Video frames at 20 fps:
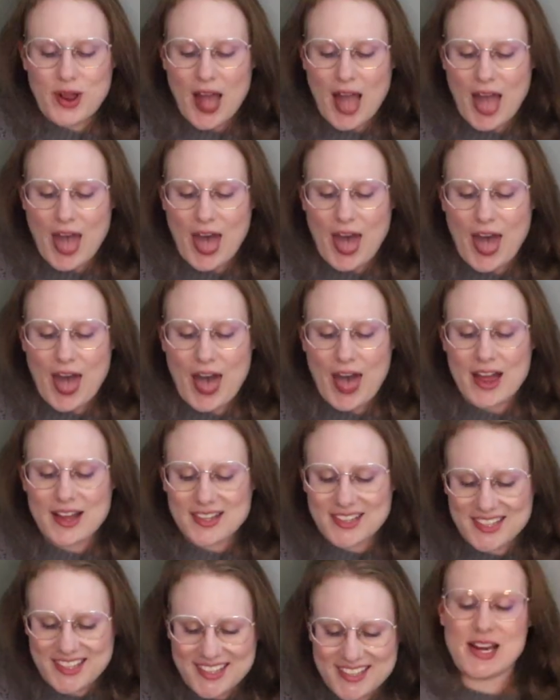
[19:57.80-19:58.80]

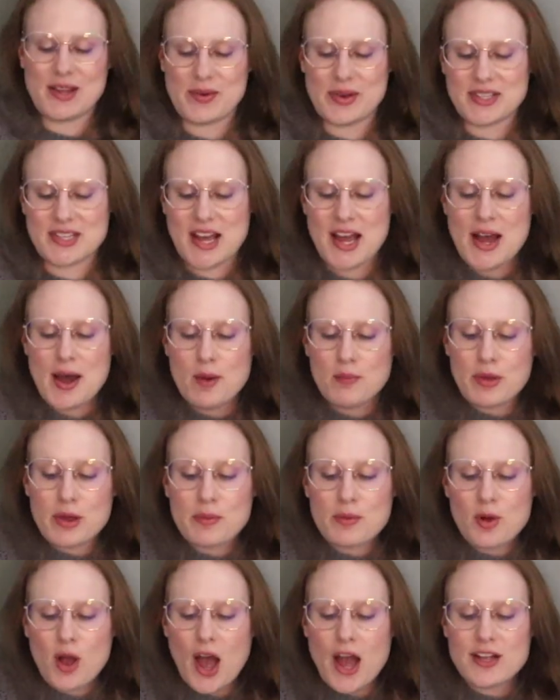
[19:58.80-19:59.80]
Haha. Anyways,
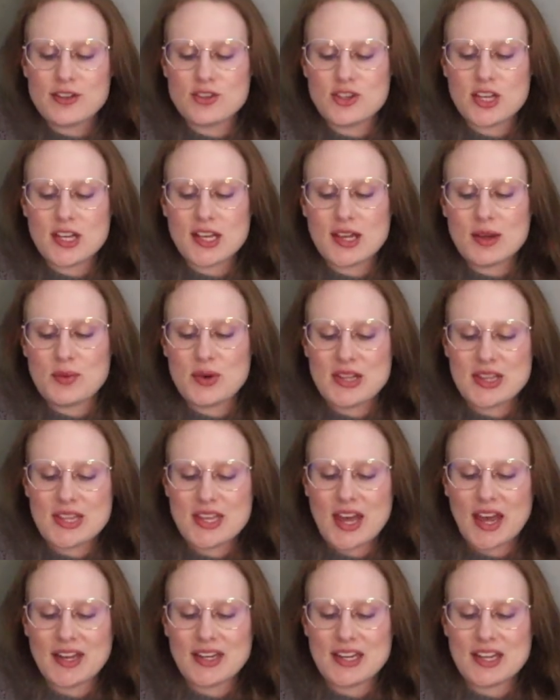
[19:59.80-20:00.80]
people got jiggy with
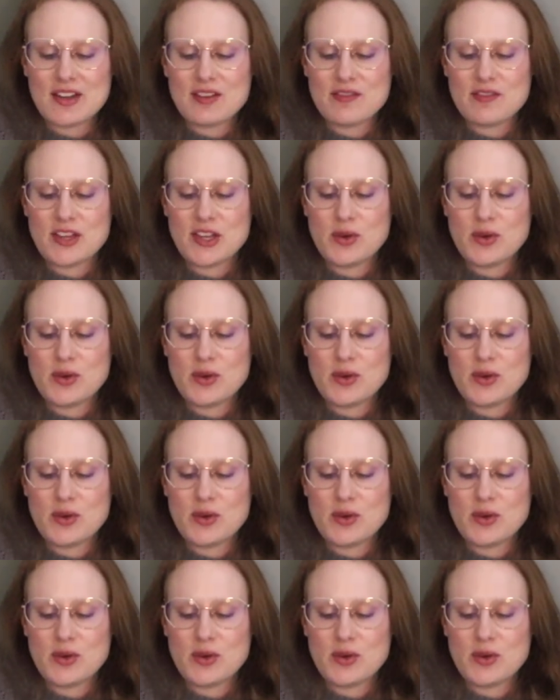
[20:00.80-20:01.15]
the idea of the